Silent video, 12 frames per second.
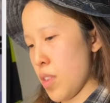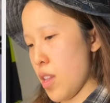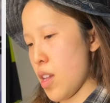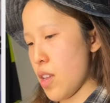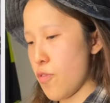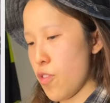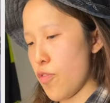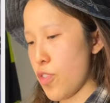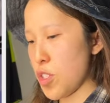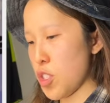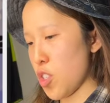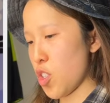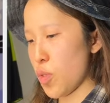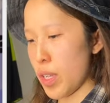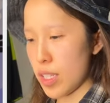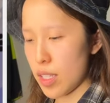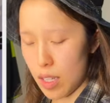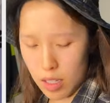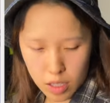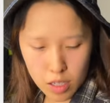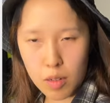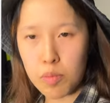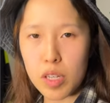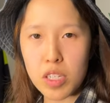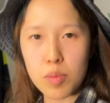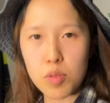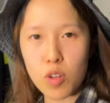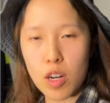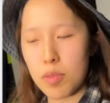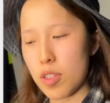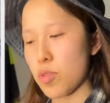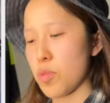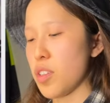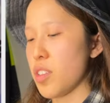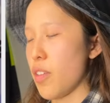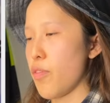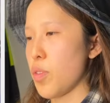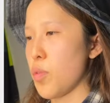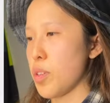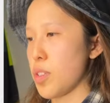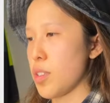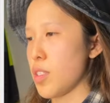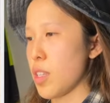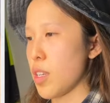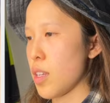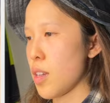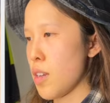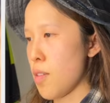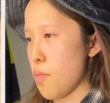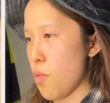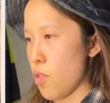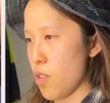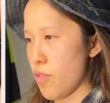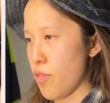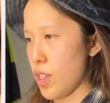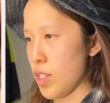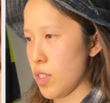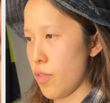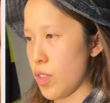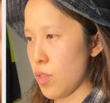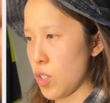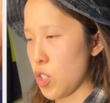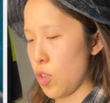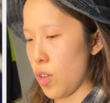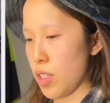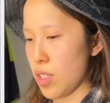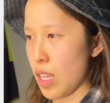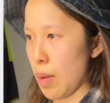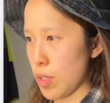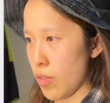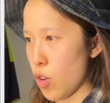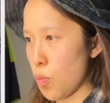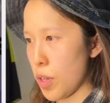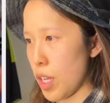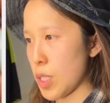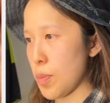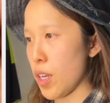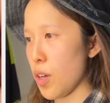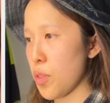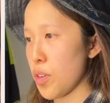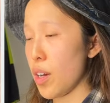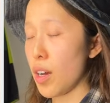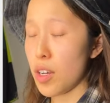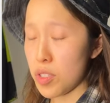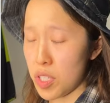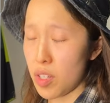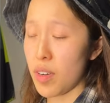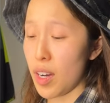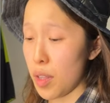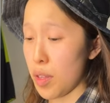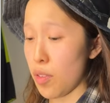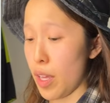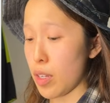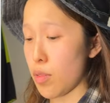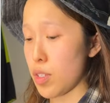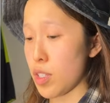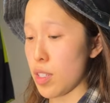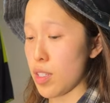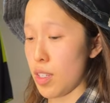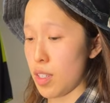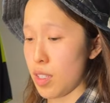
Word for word: And for future Korean sets, please subscribe as well if you want to see more of this, if you enjoy these types of openings, but also other languages like